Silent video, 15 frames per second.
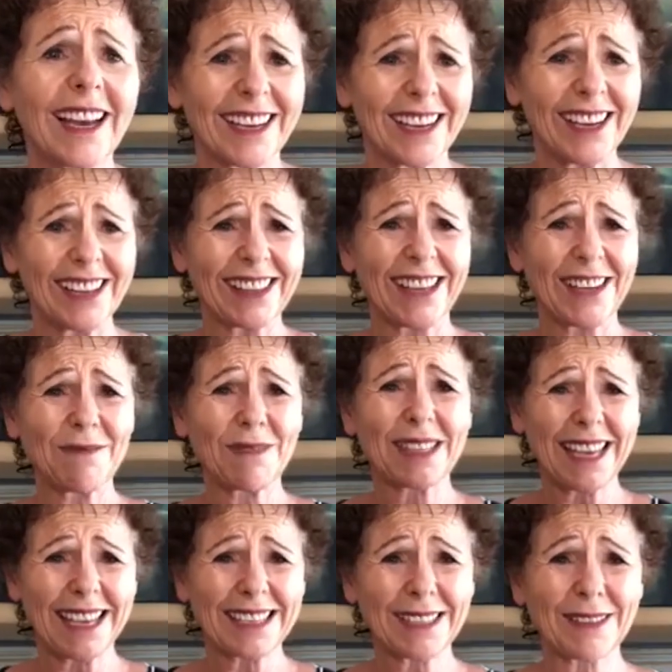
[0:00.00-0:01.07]
I got thumbs.
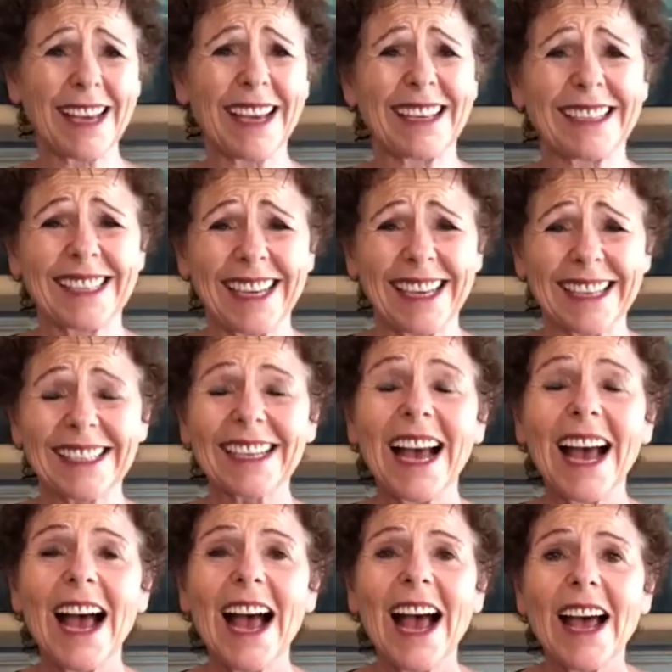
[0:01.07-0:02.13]
Thanks, thanks, thanks.
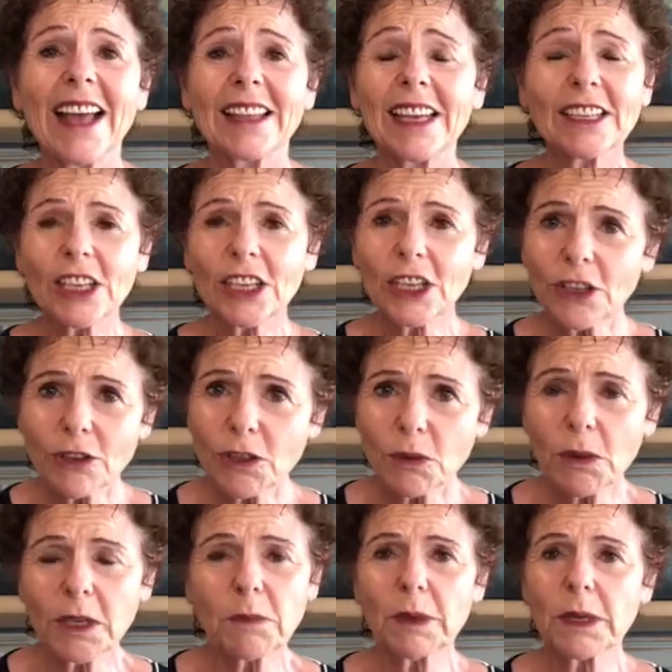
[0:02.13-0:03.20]
It's a huge
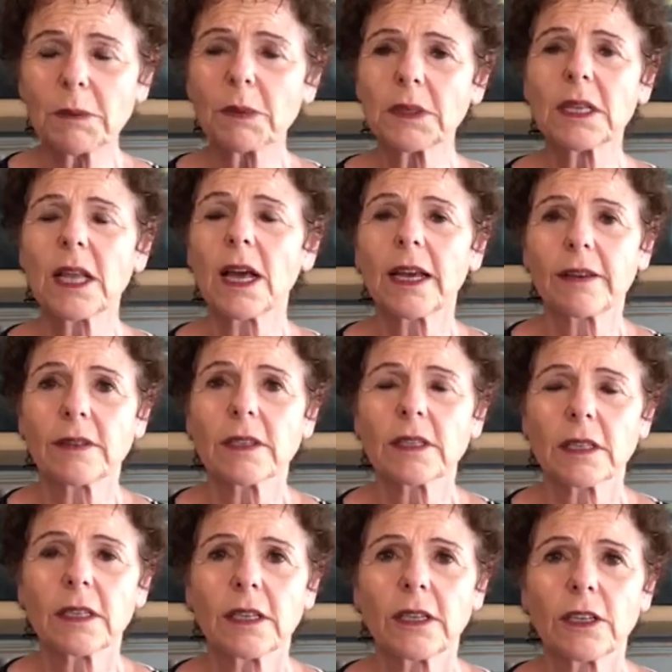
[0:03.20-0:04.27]
one in people's lives.
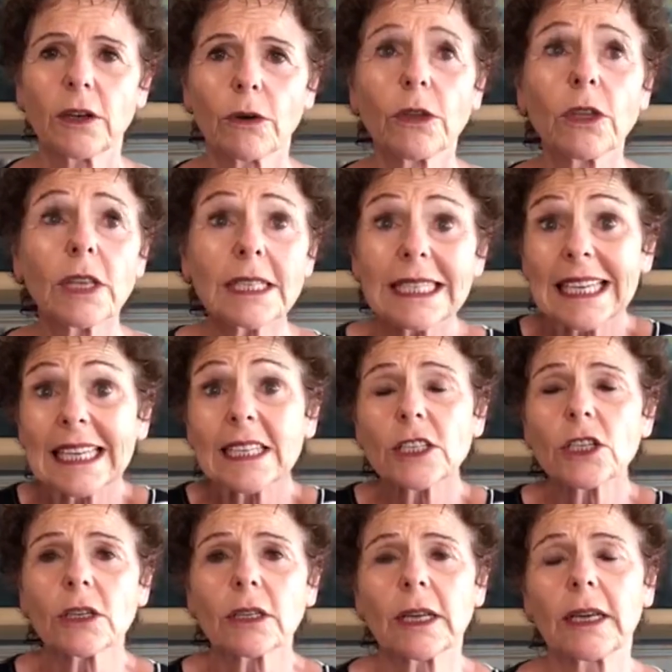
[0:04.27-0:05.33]
You know, this
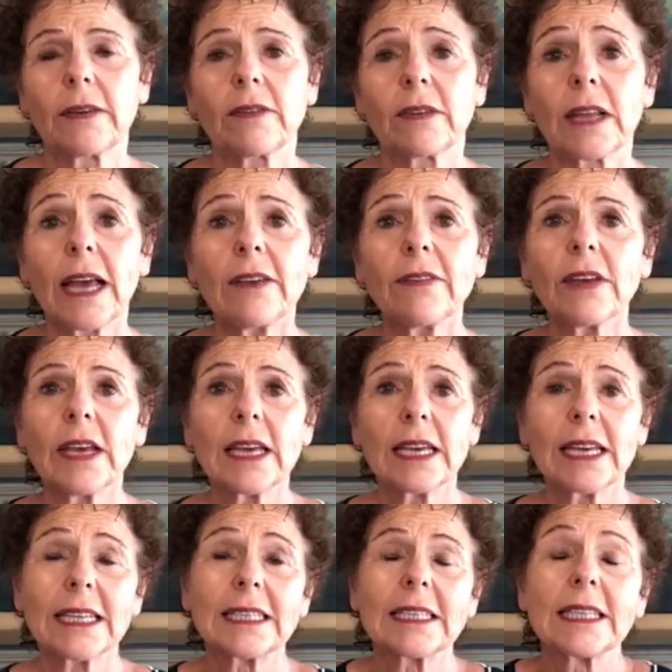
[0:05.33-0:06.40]
is your life. Life,
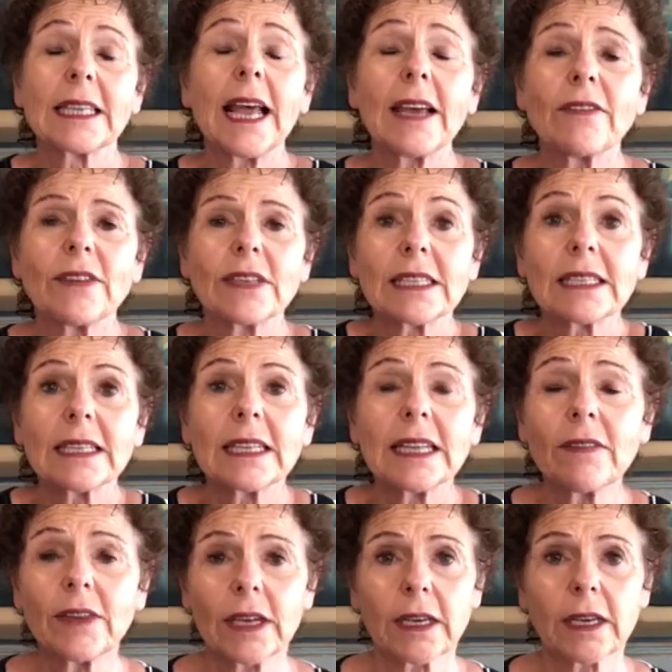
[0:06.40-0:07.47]
it's life, it's
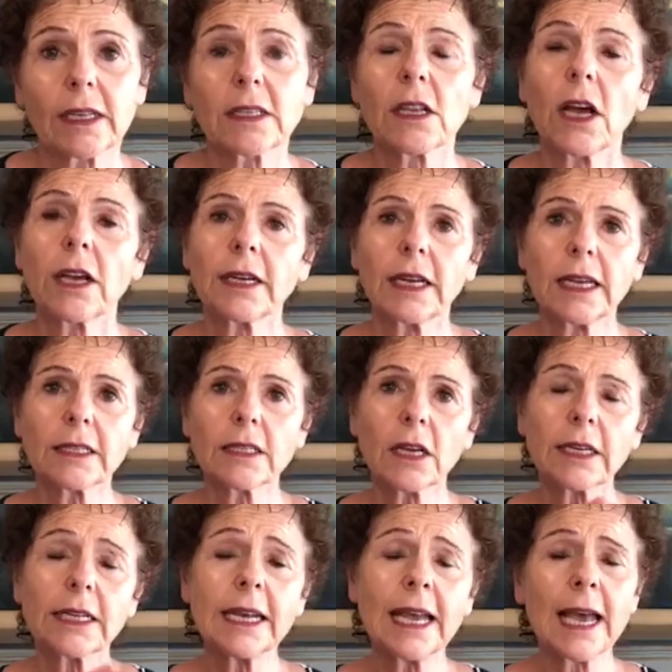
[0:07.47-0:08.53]
living. It's not a, it's
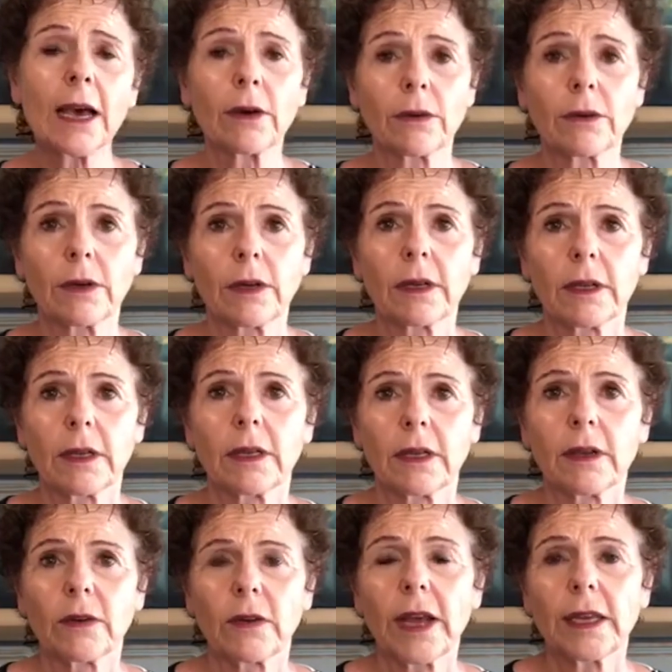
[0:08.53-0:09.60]
not a noun,
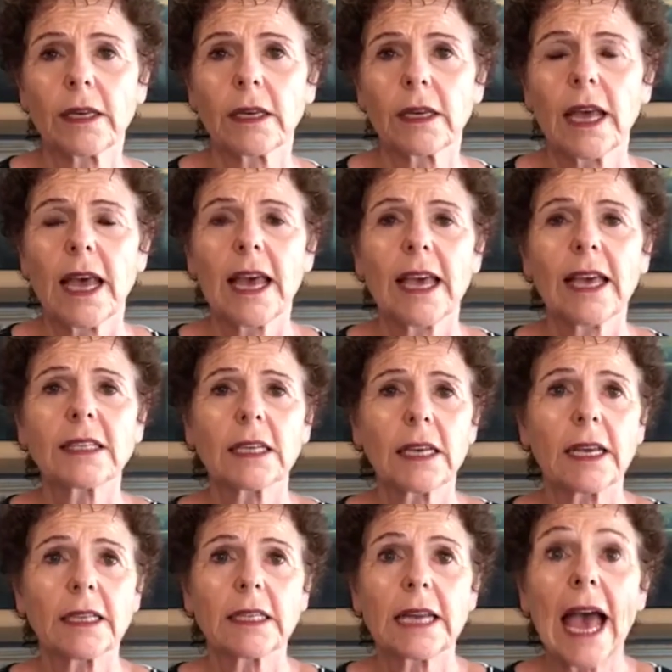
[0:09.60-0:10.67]
right? It's,
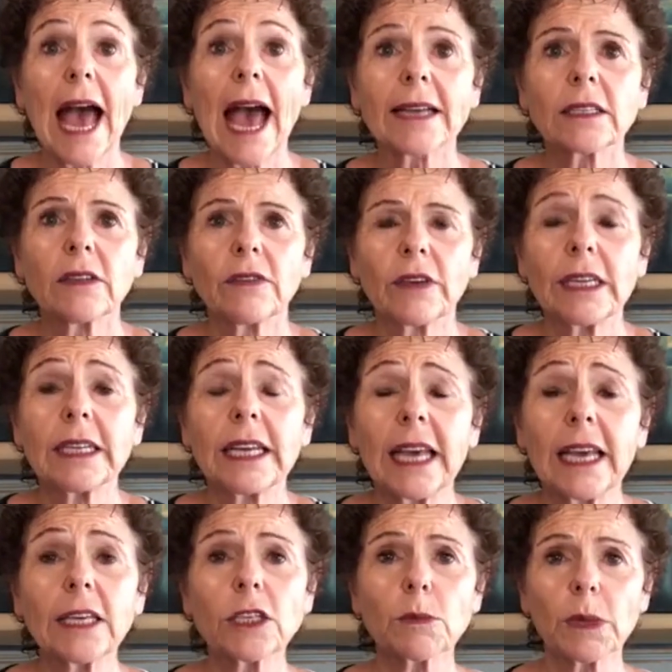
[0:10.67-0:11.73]
a, it's an active
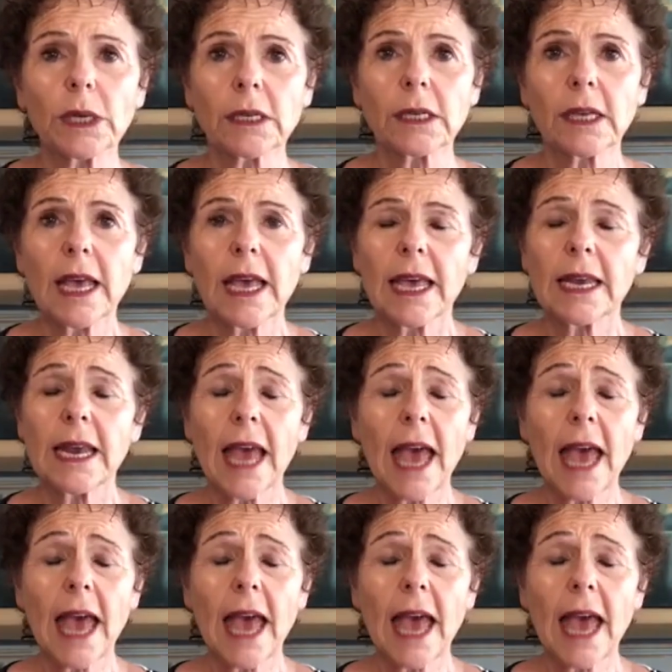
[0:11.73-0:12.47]
engagement in